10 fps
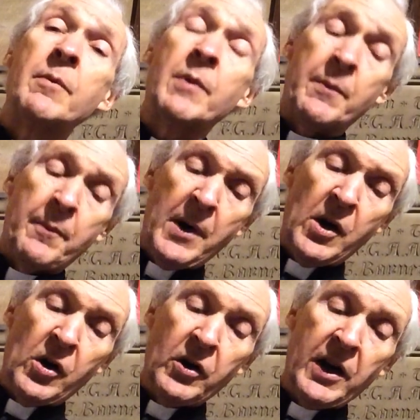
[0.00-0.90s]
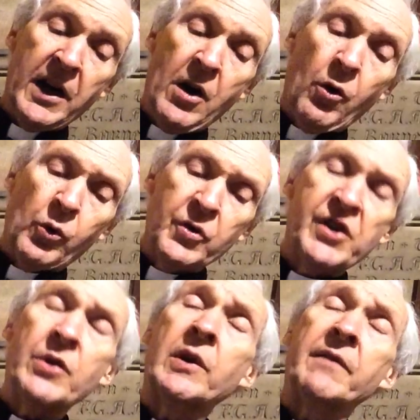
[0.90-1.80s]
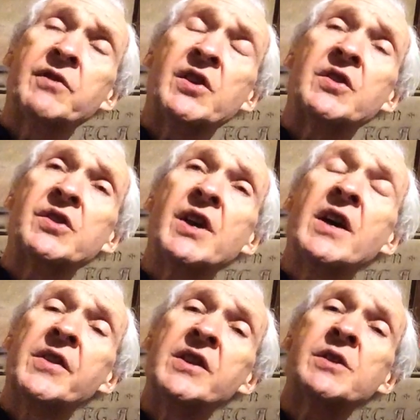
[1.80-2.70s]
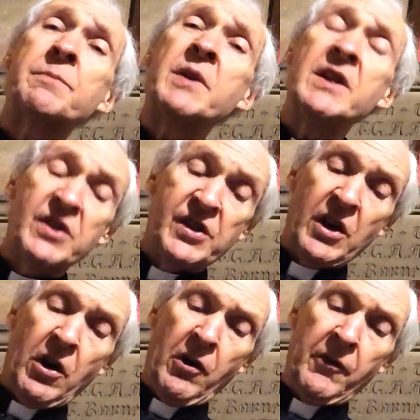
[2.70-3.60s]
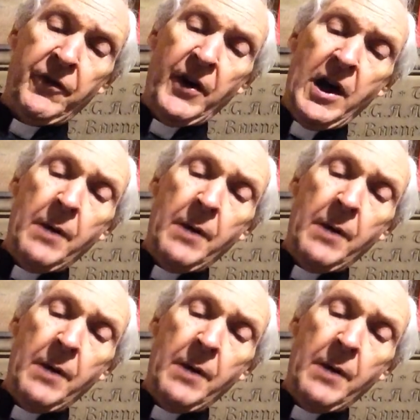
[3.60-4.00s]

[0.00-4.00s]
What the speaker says: but Mark also gives us this piece of